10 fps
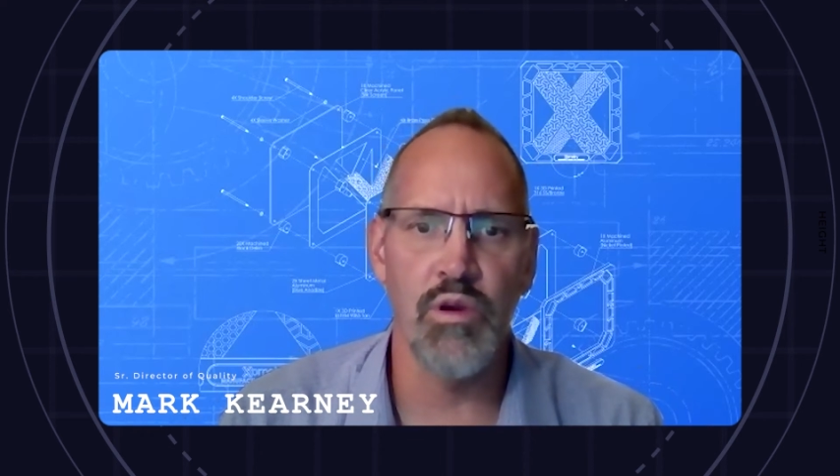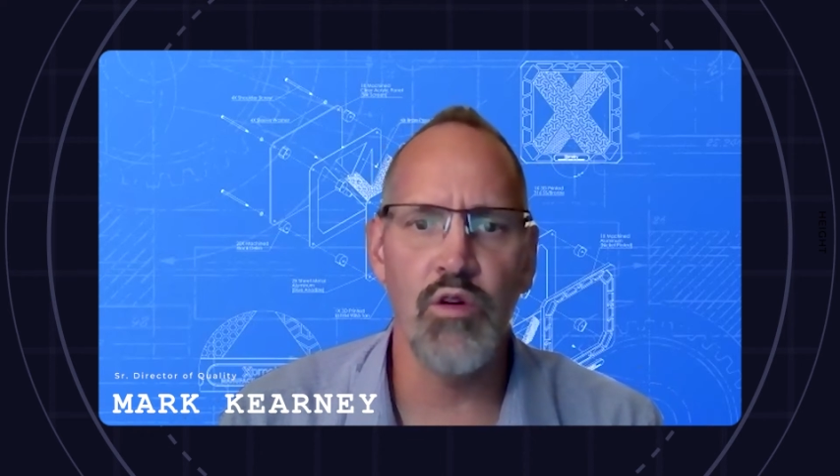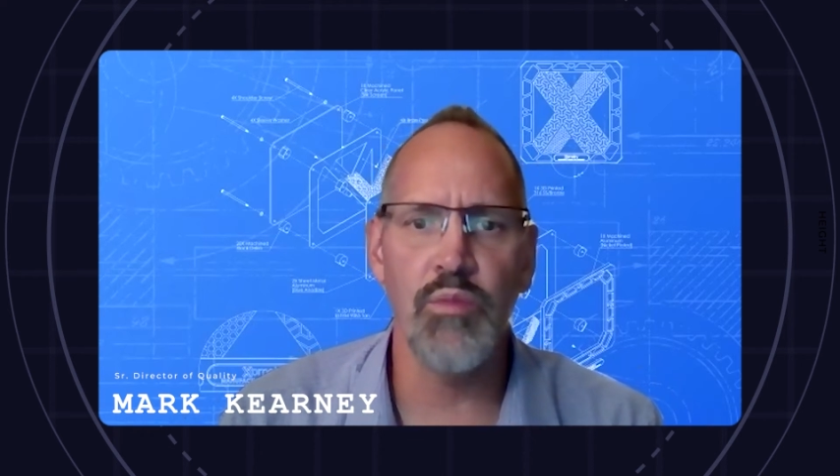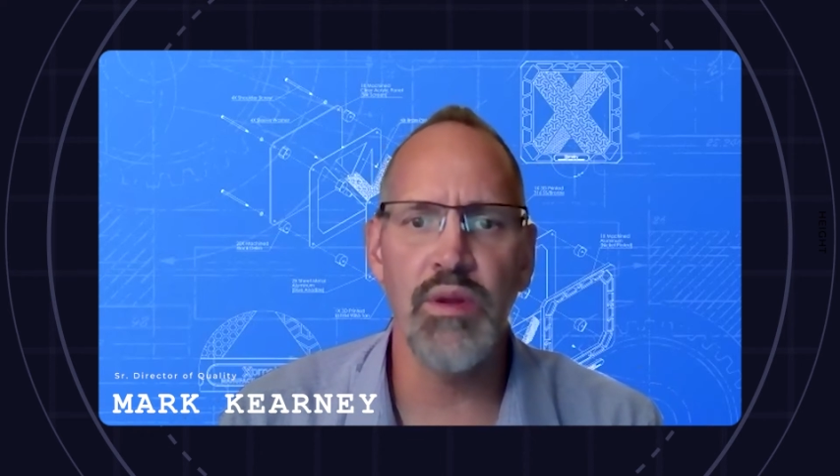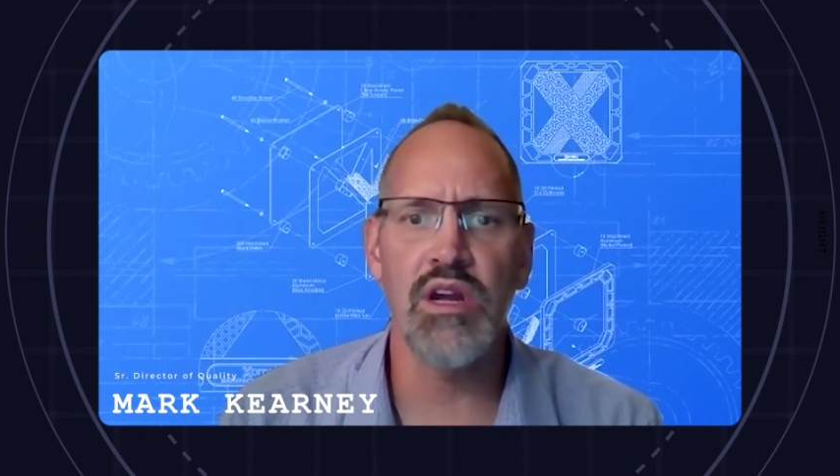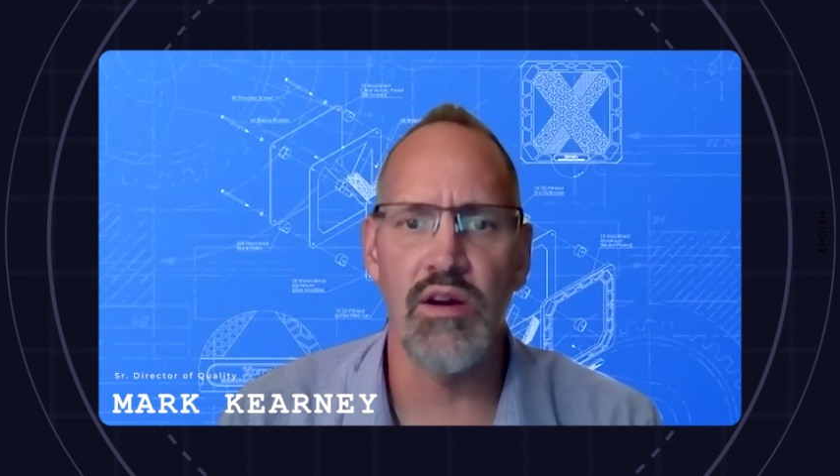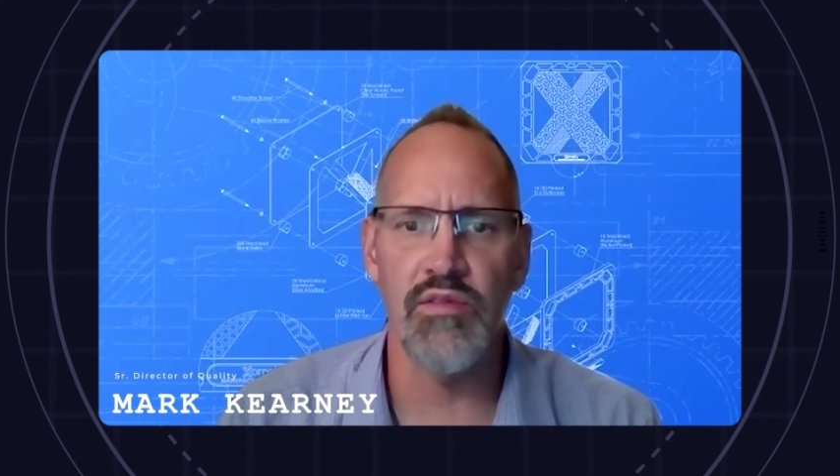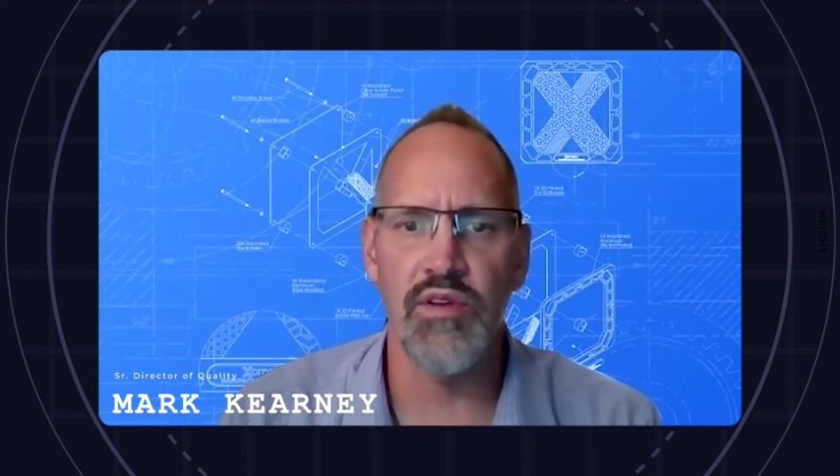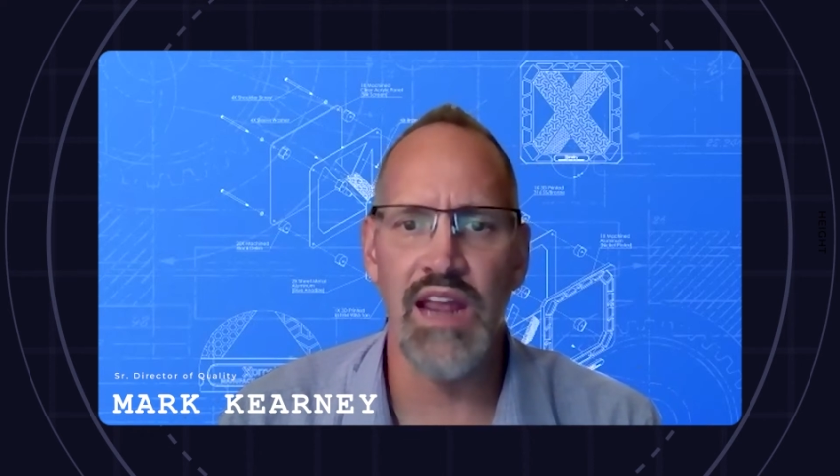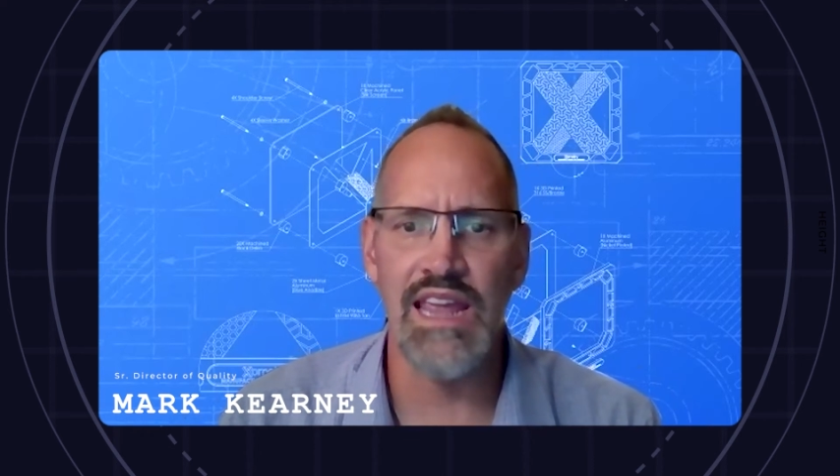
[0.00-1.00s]
we will be
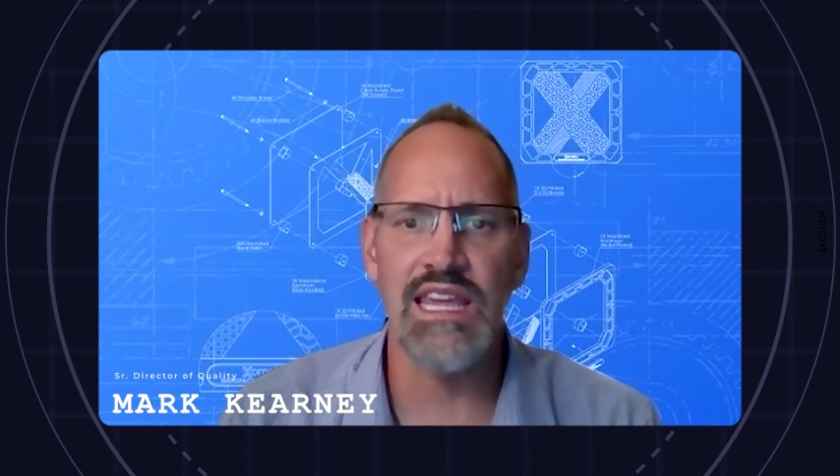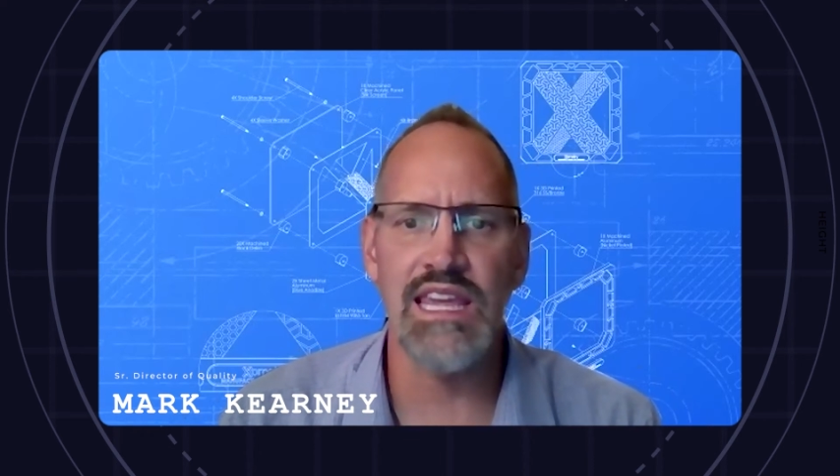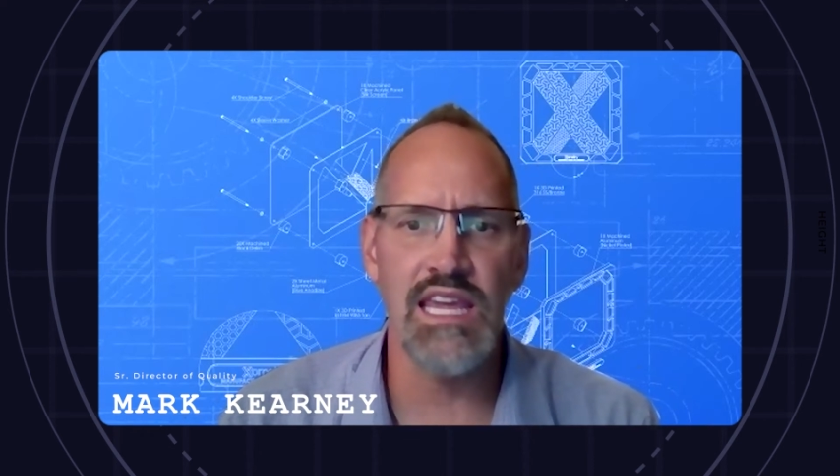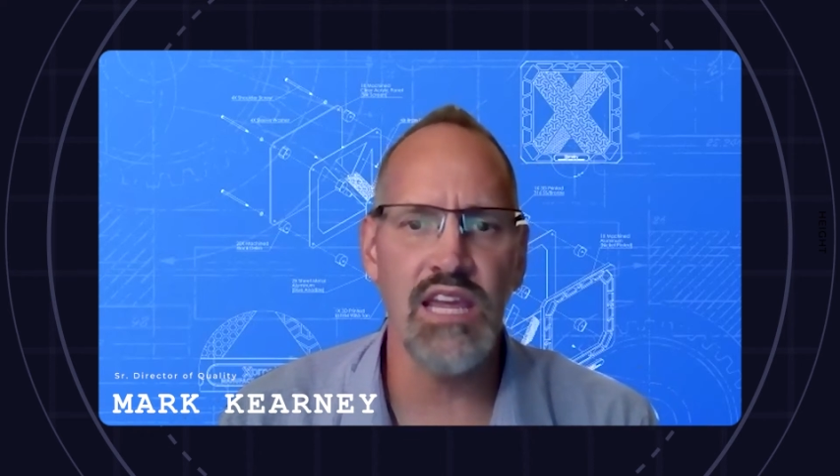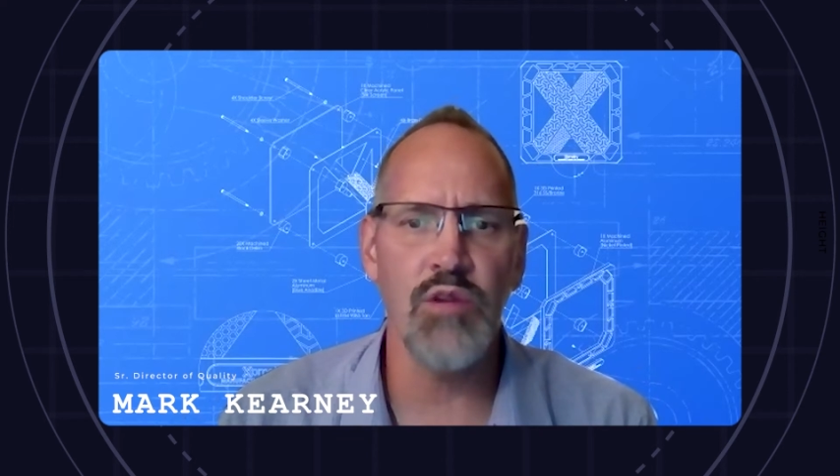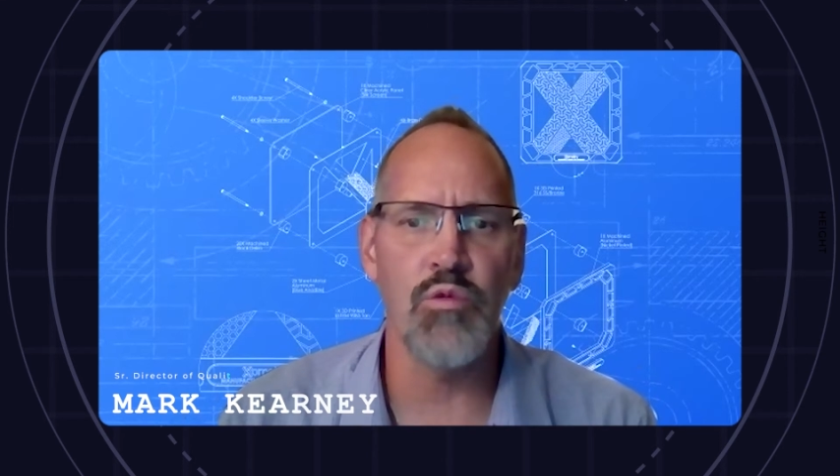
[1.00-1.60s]
covering a key